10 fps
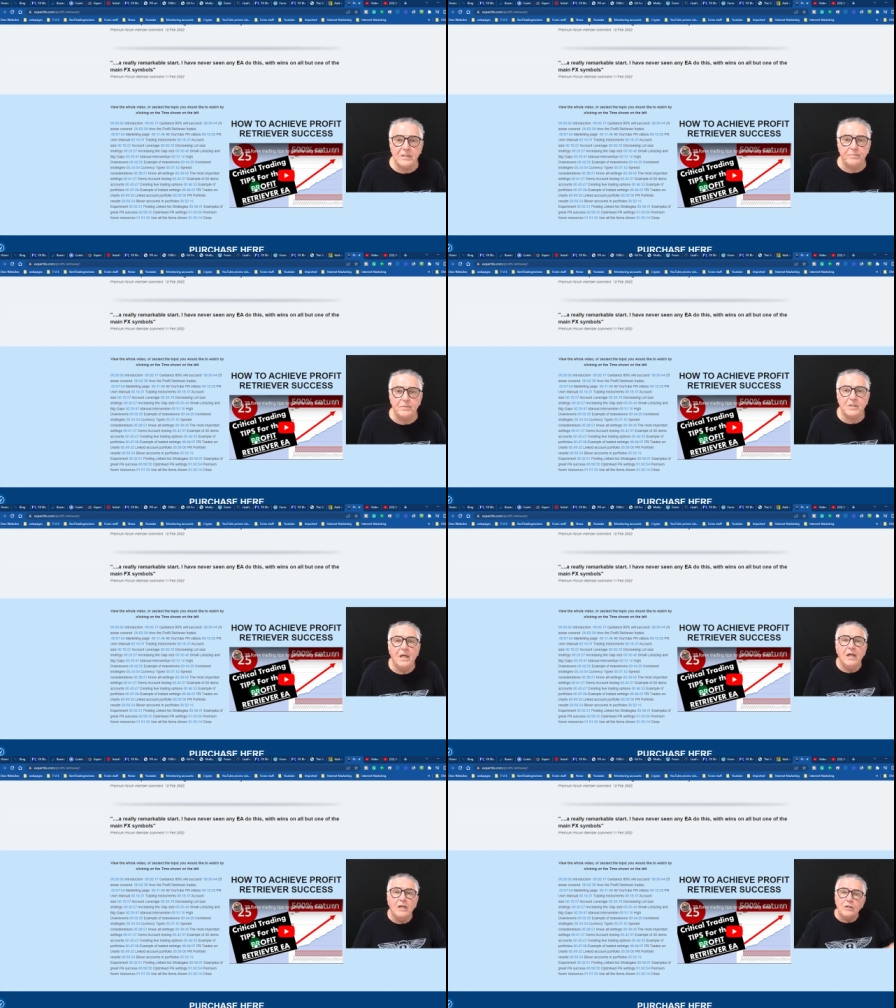tips
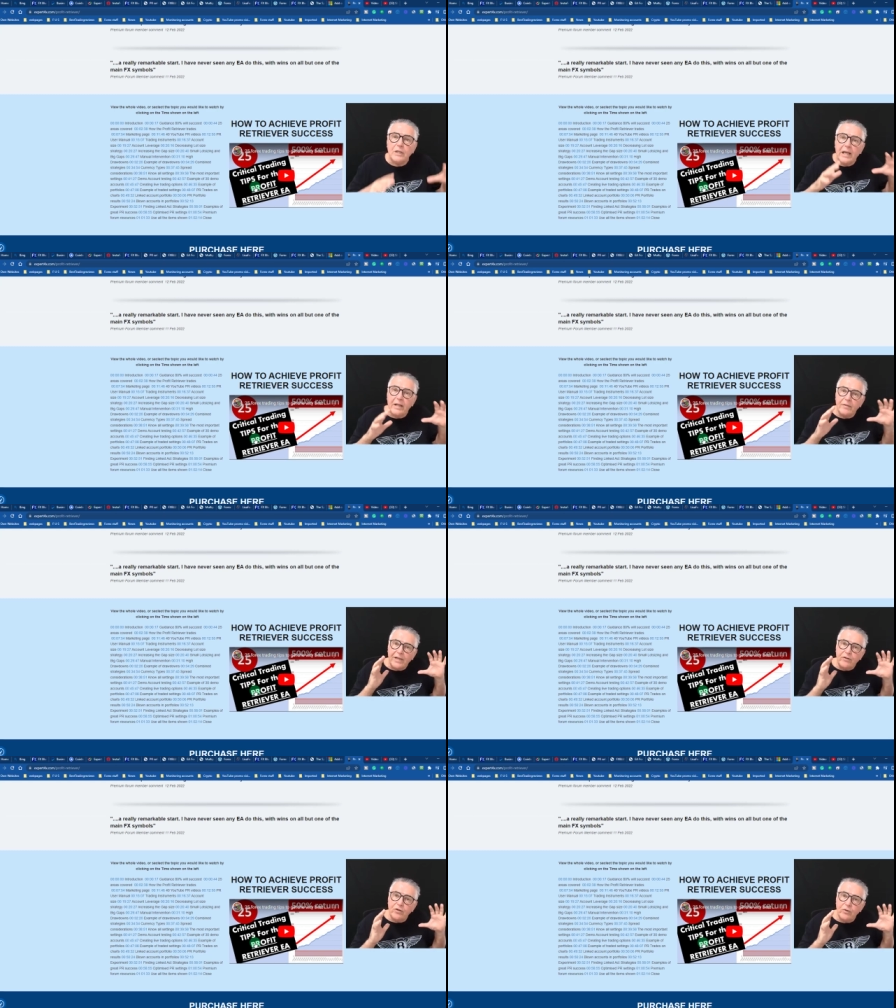
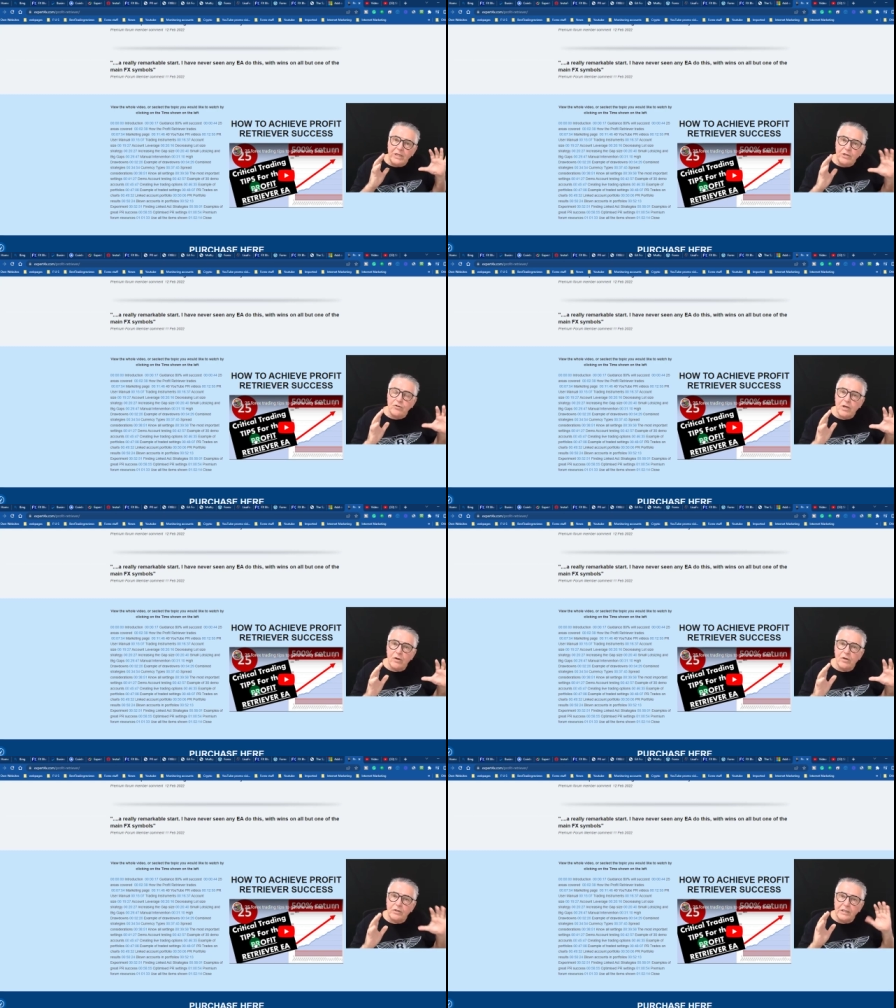that you need to
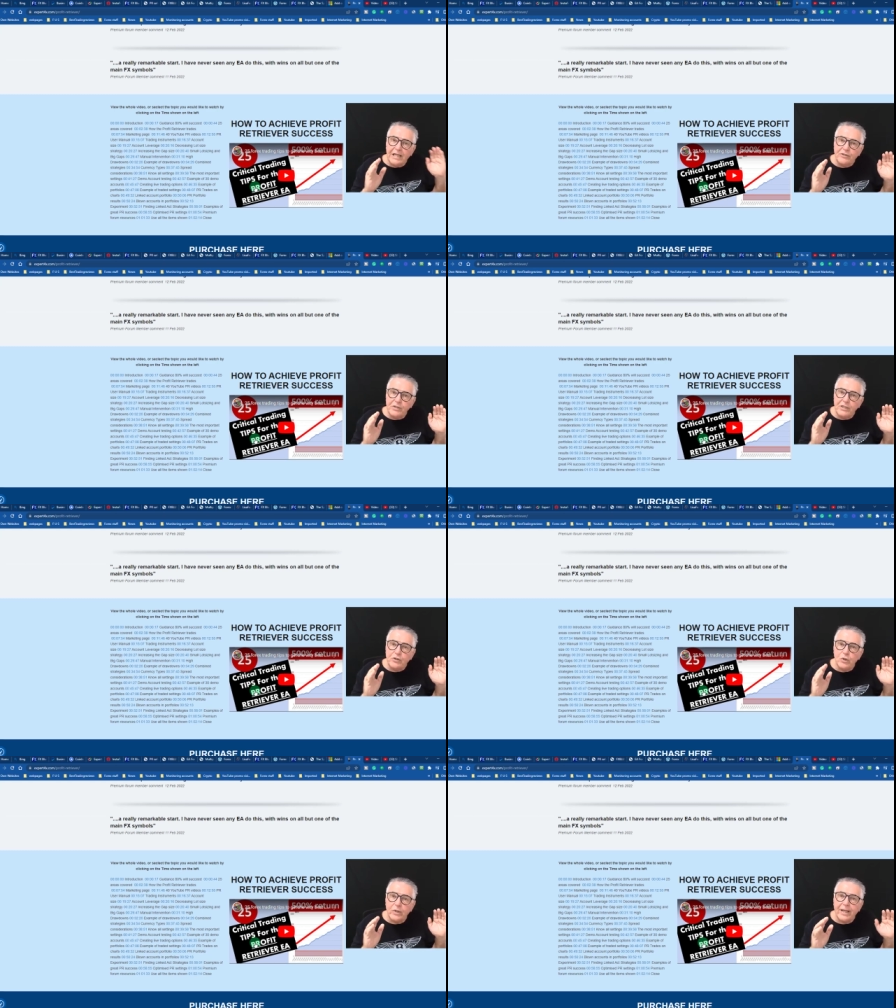go that you need
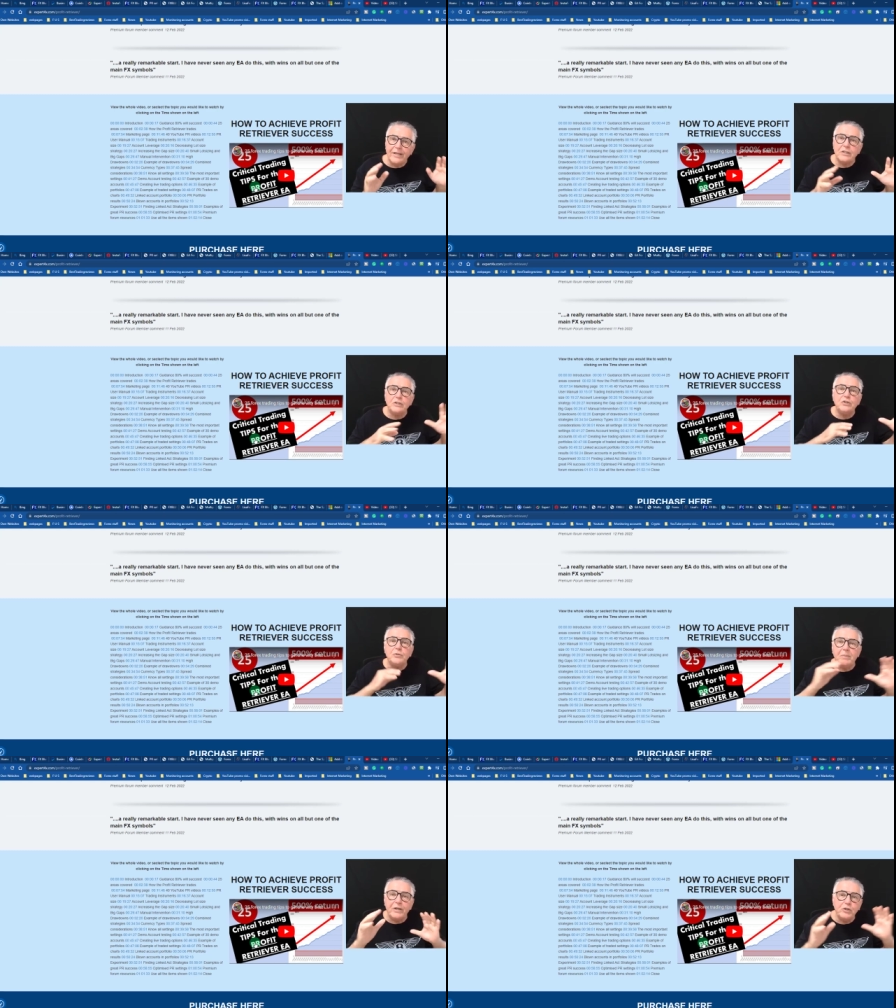to look at
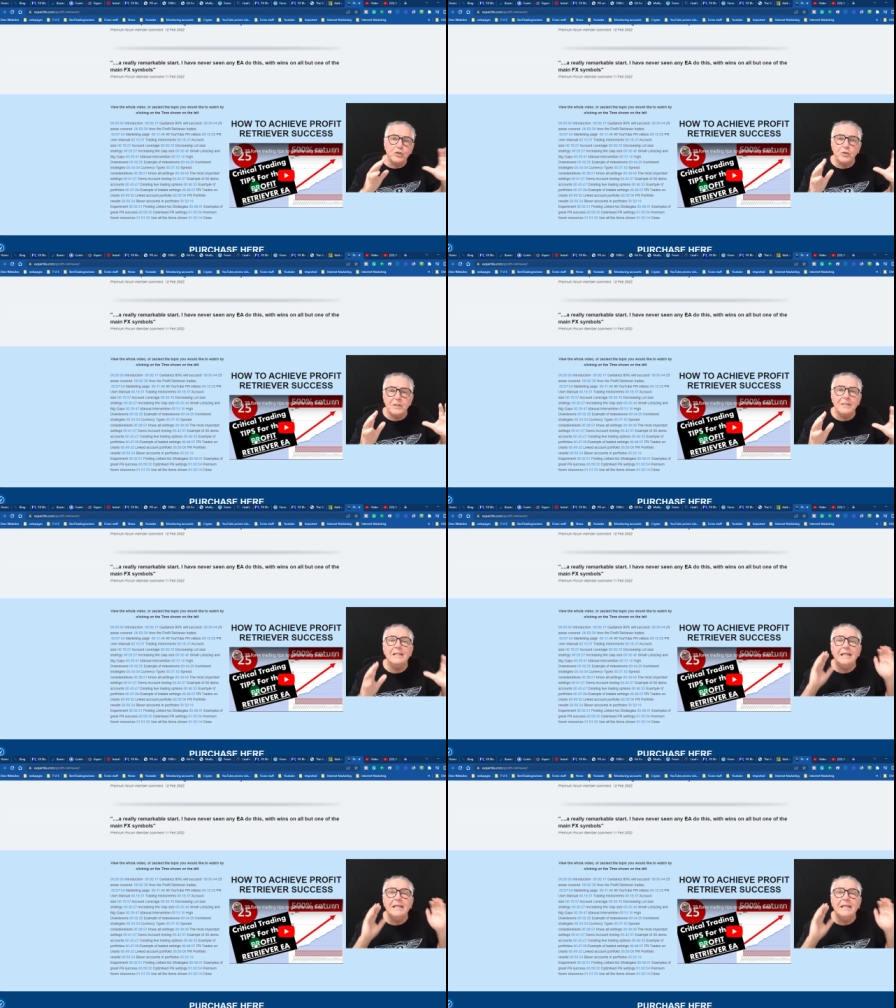to make sure